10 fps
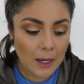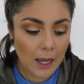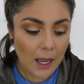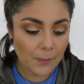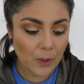
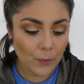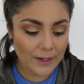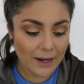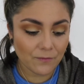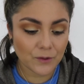Um,
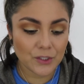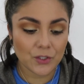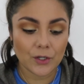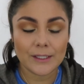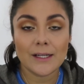when I first
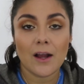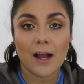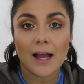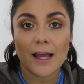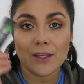started,
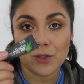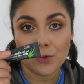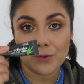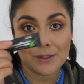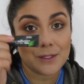I
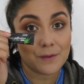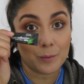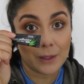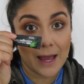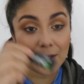used the
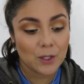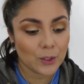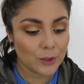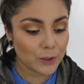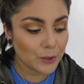
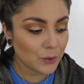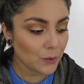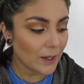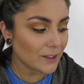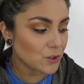black
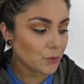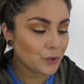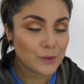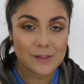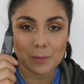glue. I don't
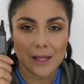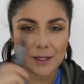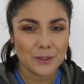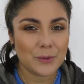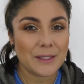use
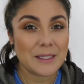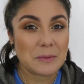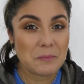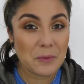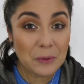black glue
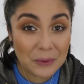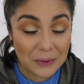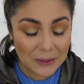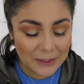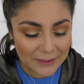
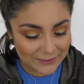anymore.